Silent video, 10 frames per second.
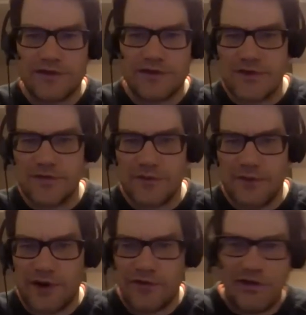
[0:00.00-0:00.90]
Let's start with the
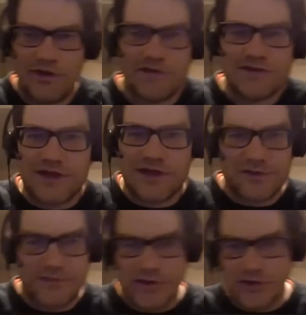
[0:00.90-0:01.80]
one I'll understand.
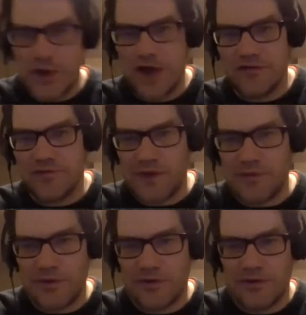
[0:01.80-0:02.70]
So if there's 12 people.
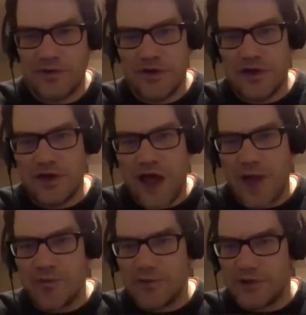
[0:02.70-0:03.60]
All right.
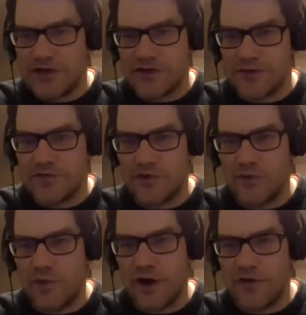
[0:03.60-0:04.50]
How many would I just review
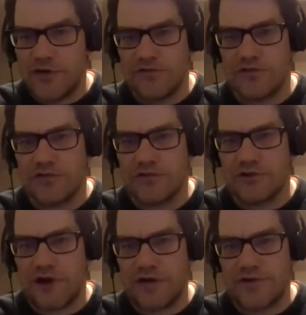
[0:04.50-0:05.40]
one other, or
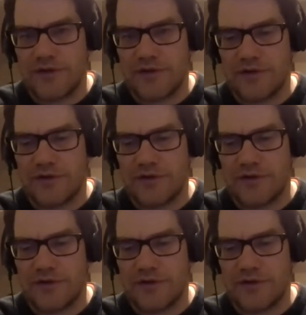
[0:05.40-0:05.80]
how does that work?